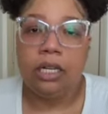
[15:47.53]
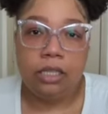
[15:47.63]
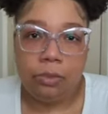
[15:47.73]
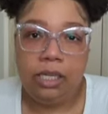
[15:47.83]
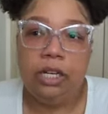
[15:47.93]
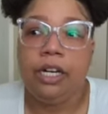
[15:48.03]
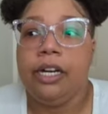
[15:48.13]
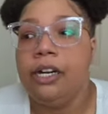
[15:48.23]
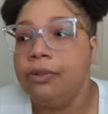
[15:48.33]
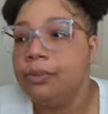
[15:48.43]
a
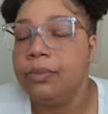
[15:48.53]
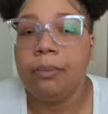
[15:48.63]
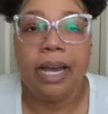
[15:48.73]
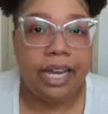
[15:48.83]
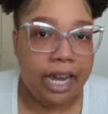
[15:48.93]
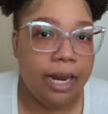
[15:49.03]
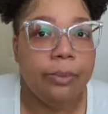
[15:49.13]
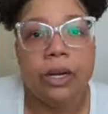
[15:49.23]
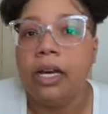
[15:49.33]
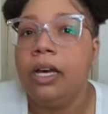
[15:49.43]
speaker, my
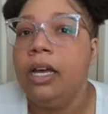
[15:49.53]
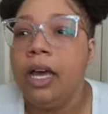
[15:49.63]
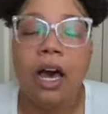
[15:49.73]
camera,